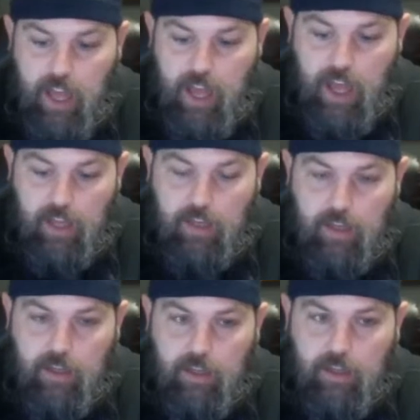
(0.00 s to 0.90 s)

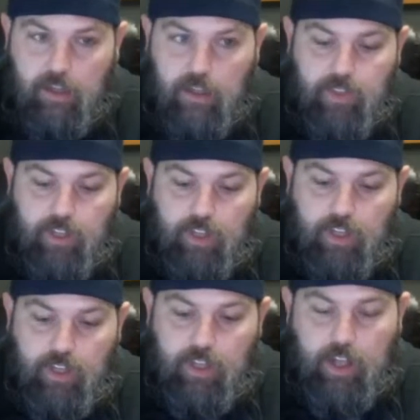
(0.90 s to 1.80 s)
and
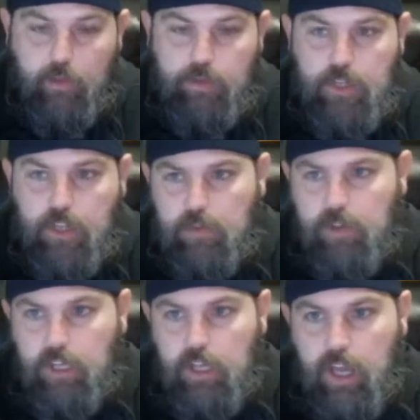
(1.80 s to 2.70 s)
it helps me
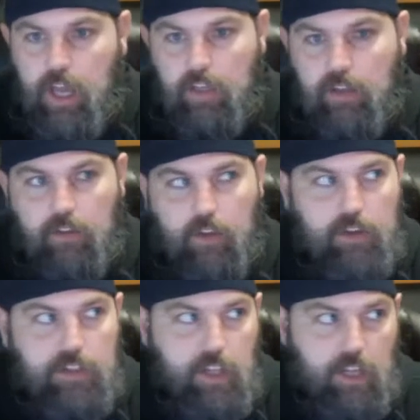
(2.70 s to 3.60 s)
communicate
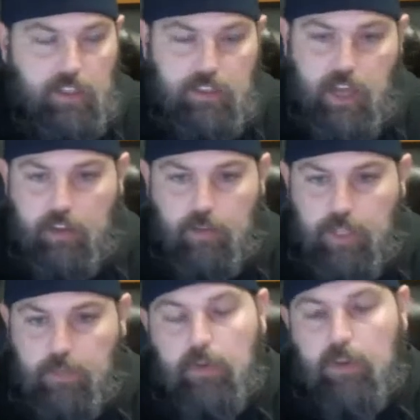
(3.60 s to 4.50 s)
those things to other
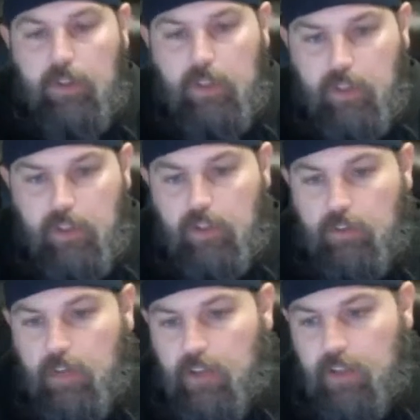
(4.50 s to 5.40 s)
people.
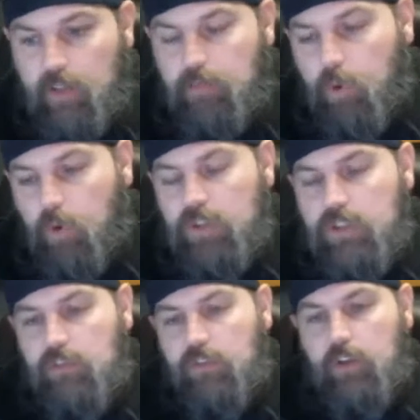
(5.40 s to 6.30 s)
And the
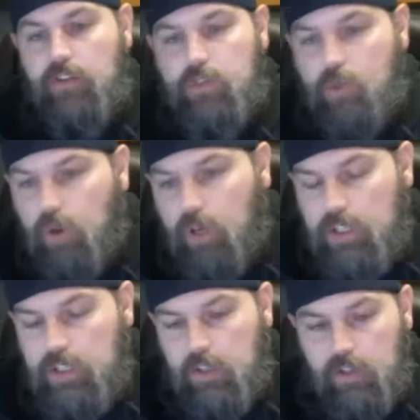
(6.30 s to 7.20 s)
importance of those
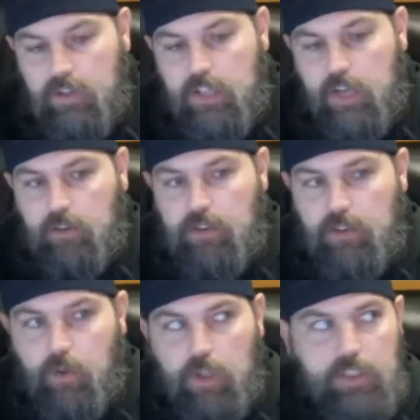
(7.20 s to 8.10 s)
stories and those sacred
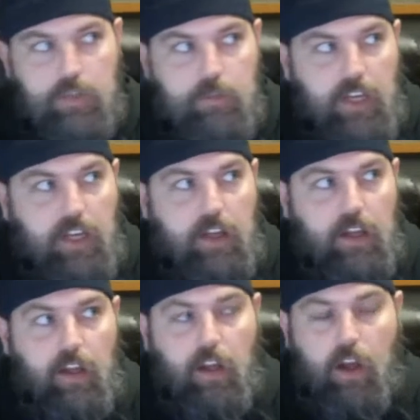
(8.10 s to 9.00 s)
stories to me
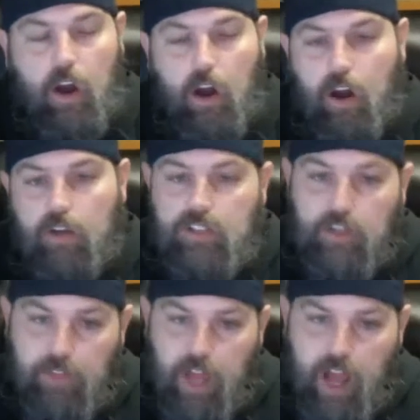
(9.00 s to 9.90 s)
are
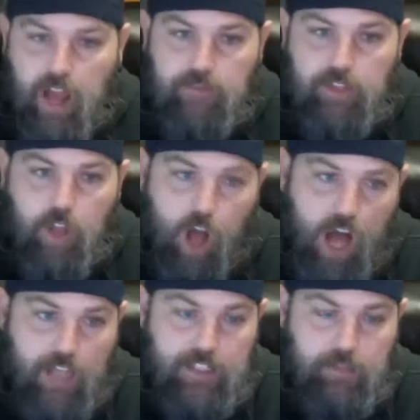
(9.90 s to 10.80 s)
sometimes
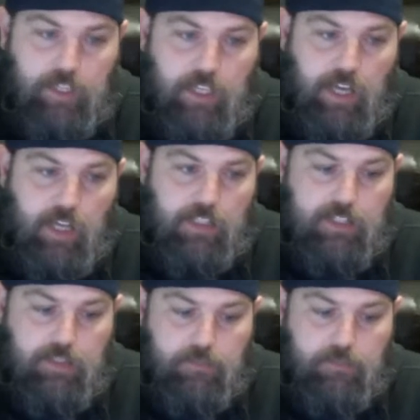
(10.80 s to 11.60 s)
lost, because